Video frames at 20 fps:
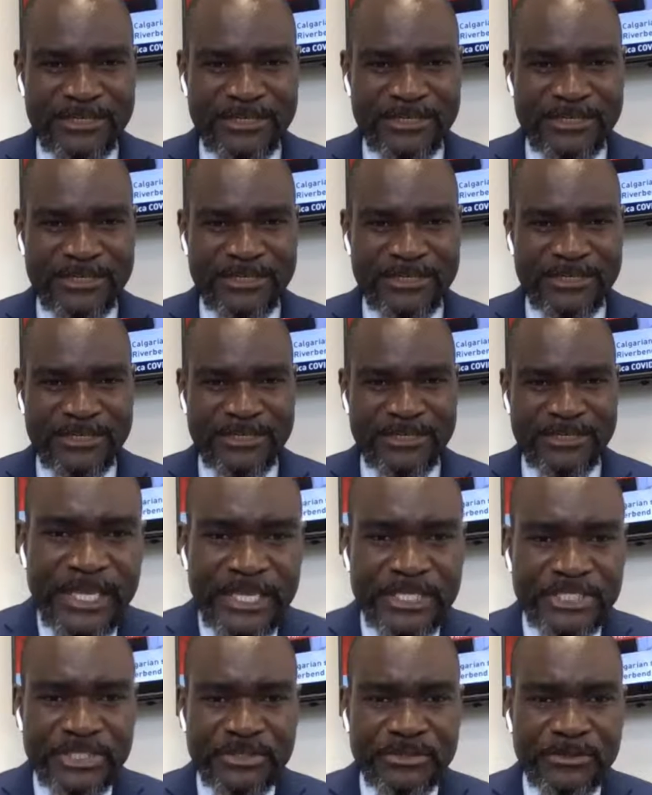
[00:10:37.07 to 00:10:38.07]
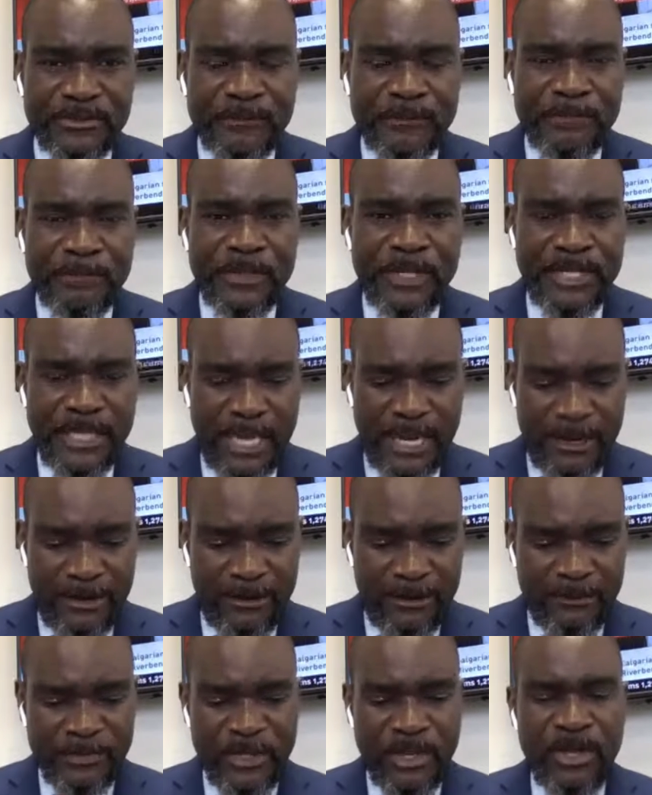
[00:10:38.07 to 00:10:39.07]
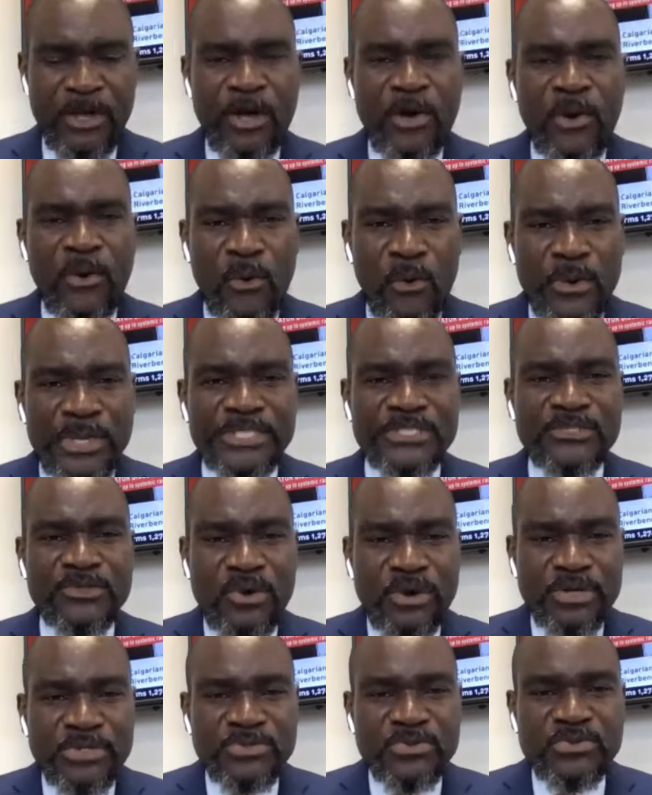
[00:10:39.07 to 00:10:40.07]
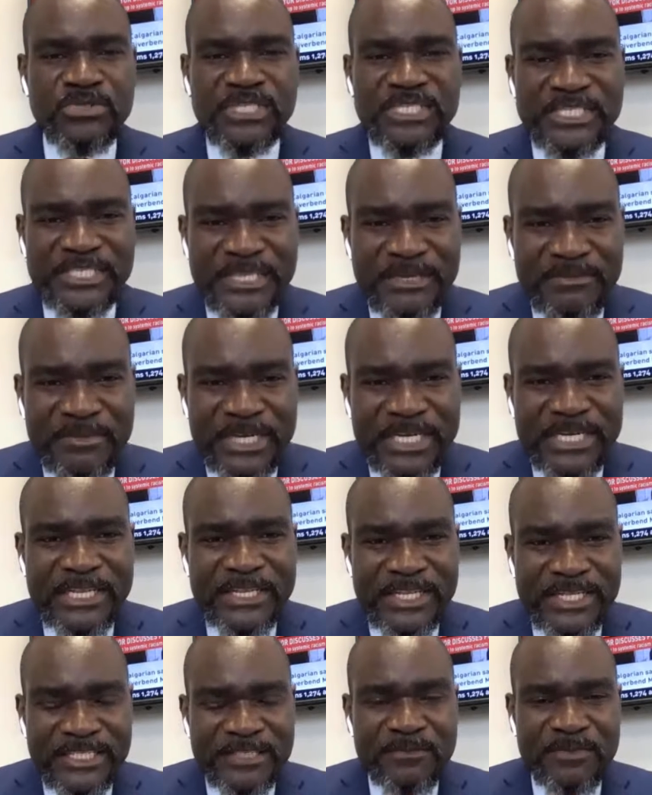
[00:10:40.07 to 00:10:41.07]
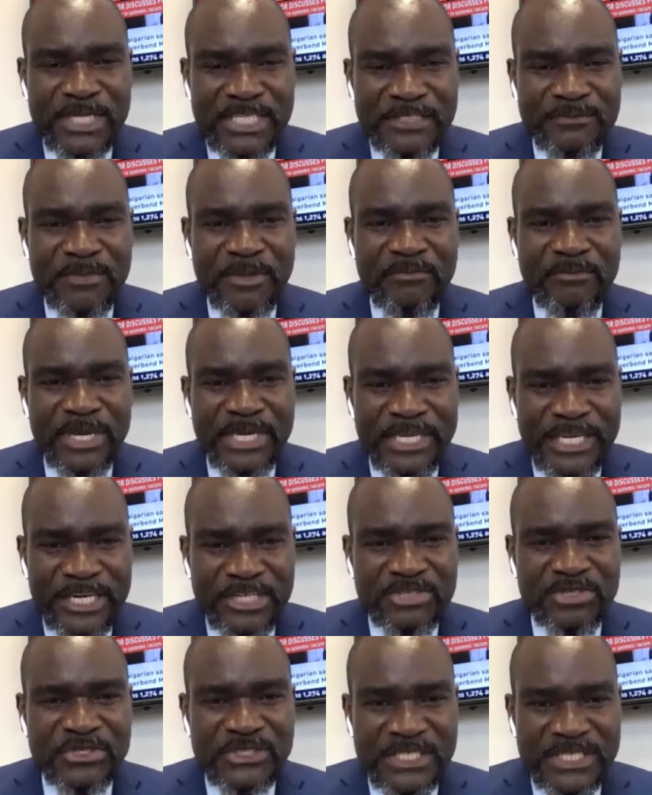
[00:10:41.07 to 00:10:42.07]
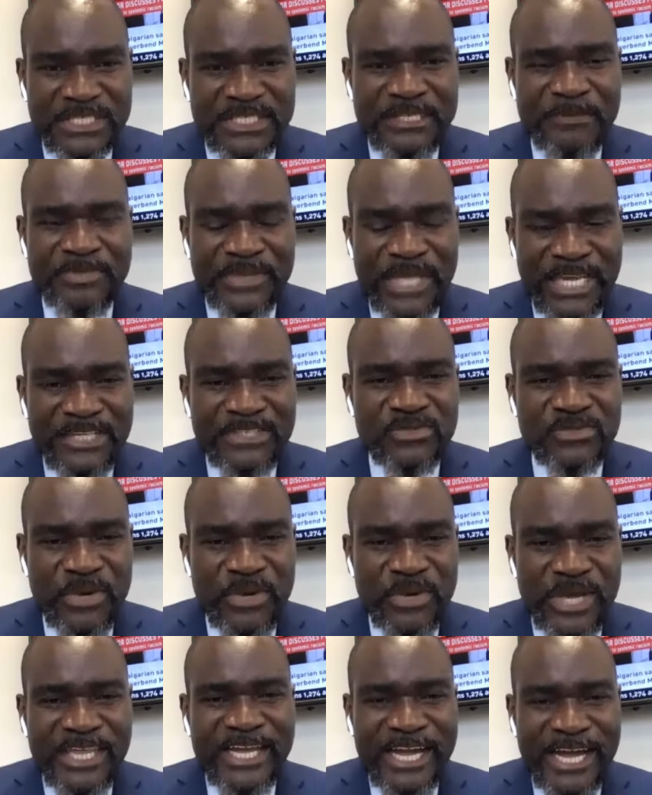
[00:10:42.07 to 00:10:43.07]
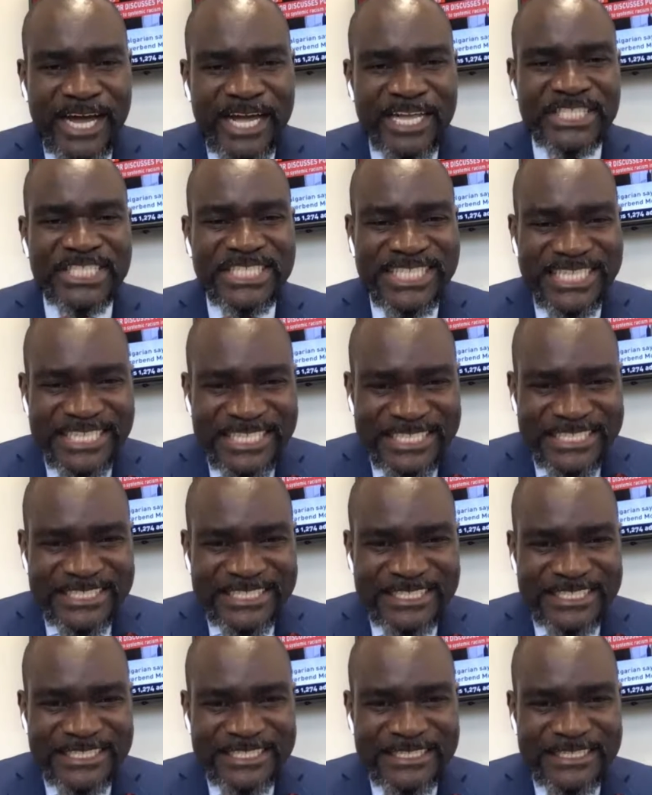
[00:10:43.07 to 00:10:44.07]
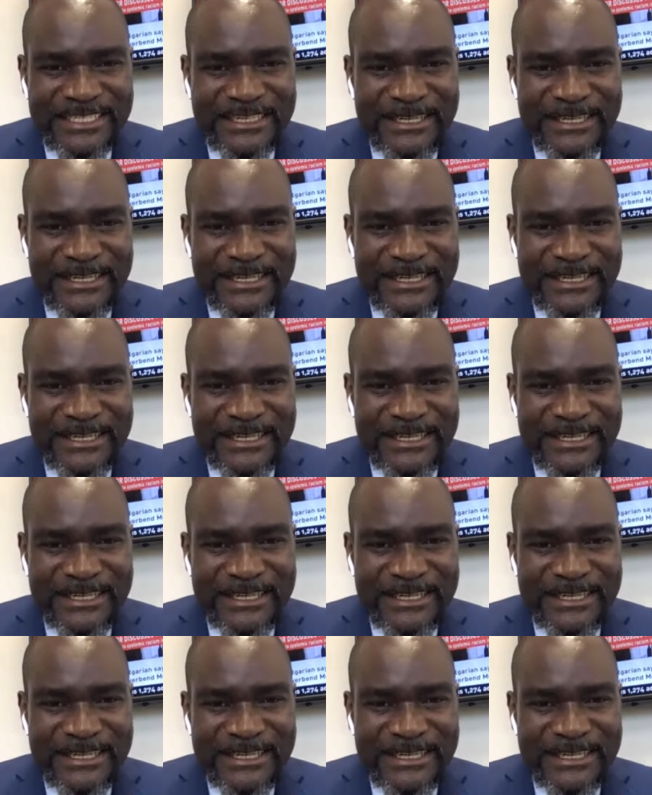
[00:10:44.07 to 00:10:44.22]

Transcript: That is the issue. Now, who is going to determine this mixed member electoral system? That is where the catch is.